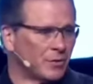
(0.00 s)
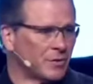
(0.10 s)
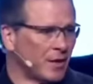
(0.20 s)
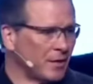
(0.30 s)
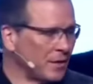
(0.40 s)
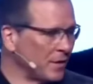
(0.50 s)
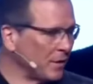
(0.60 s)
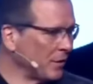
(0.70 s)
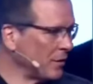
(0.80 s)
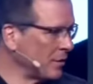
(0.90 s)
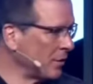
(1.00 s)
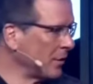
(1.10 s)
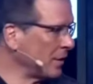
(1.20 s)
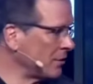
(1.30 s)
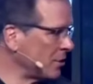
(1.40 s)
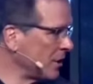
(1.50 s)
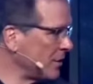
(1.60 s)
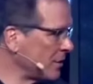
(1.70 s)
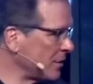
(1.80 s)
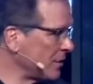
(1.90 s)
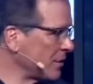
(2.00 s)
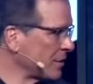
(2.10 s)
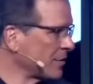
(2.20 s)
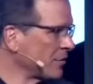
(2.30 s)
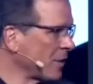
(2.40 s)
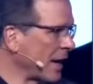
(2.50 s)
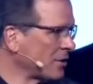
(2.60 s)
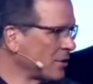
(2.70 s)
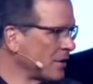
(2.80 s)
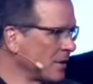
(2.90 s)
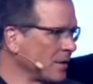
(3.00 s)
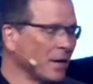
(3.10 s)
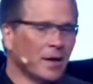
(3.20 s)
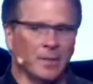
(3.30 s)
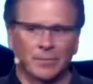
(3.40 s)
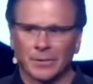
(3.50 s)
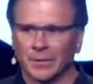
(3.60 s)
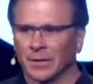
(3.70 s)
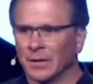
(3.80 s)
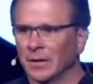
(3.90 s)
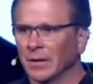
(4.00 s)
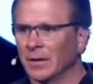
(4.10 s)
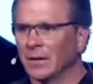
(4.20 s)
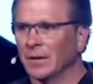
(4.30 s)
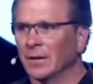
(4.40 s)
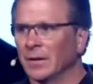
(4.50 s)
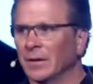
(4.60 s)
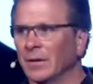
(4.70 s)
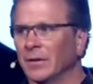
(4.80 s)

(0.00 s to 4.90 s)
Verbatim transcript: say this do you know that Jesus ratcheted up the